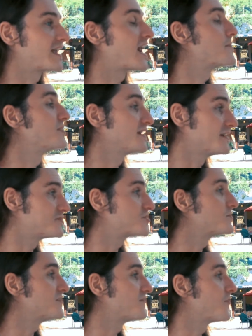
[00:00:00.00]
and I believe
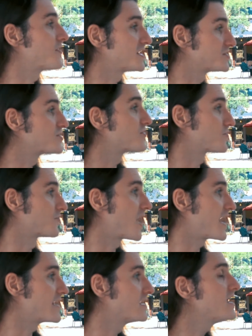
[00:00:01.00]
she'll be voting to the
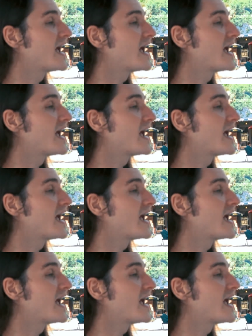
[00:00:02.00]
right.